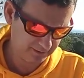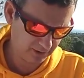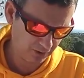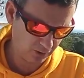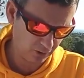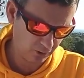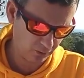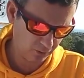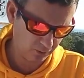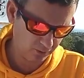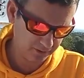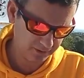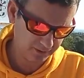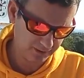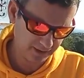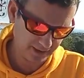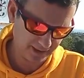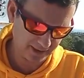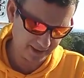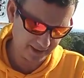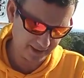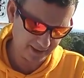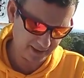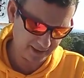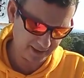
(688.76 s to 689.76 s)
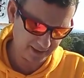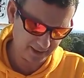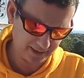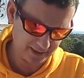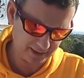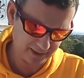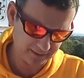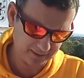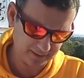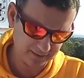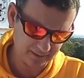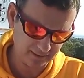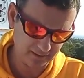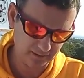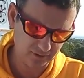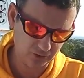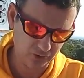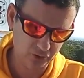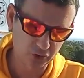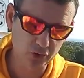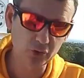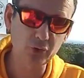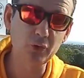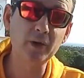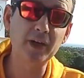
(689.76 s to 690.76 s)
So the
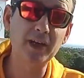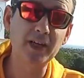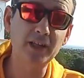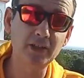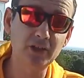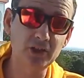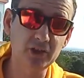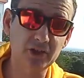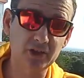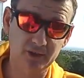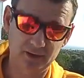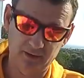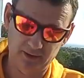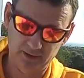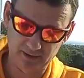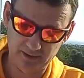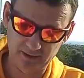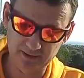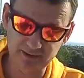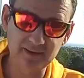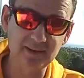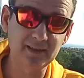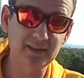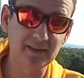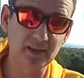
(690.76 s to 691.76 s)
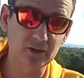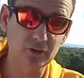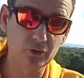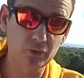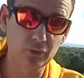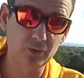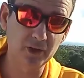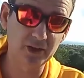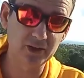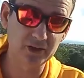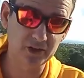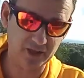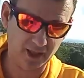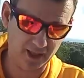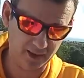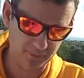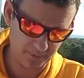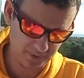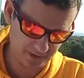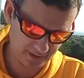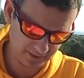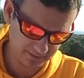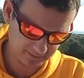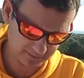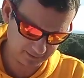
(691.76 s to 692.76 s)
two inch, this is a two inch
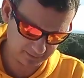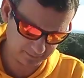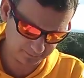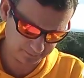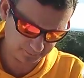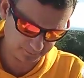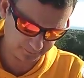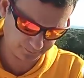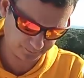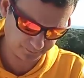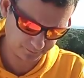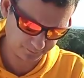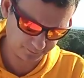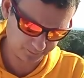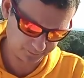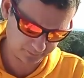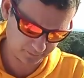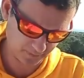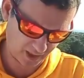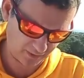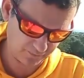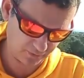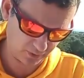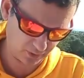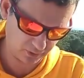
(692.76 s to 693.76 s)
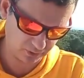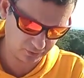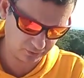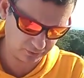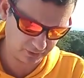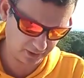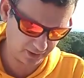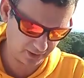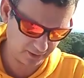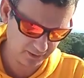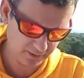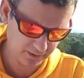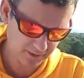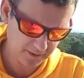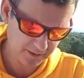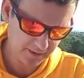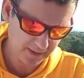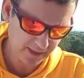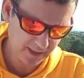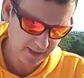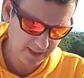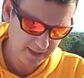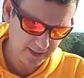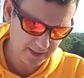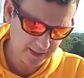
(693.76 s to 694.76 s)
eyepiece, I forgot to tell.
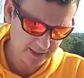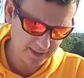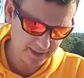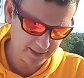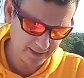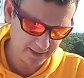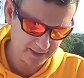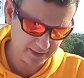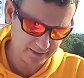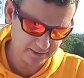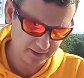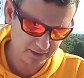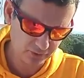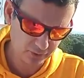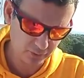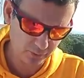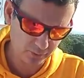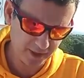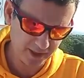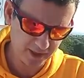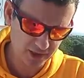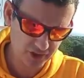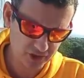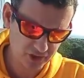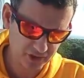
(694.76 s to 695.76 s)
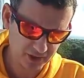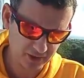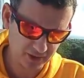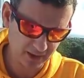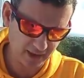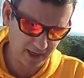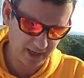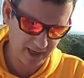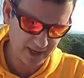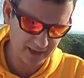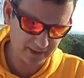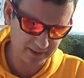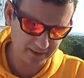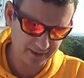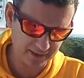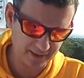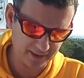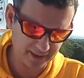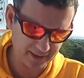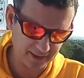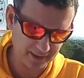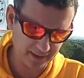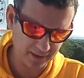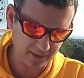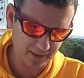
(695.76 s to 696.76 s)
Uh, the two inch are
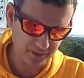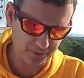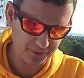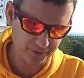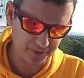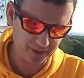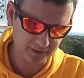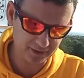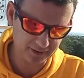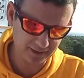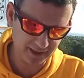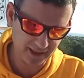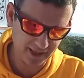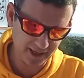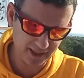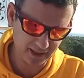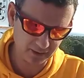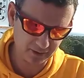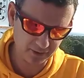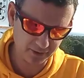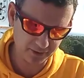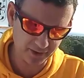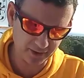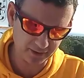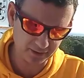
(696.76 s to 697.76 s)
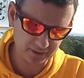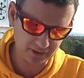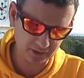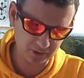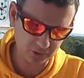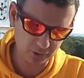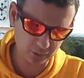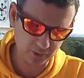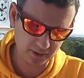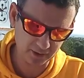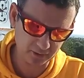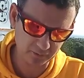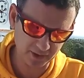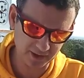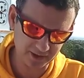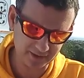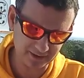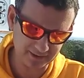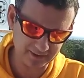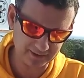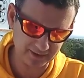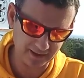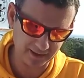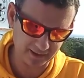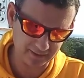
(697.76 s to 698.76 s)
the thirty-eight, thirty-two and
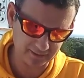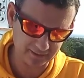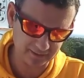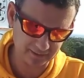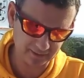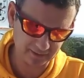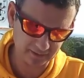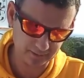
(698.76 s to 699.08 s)
twenty-six.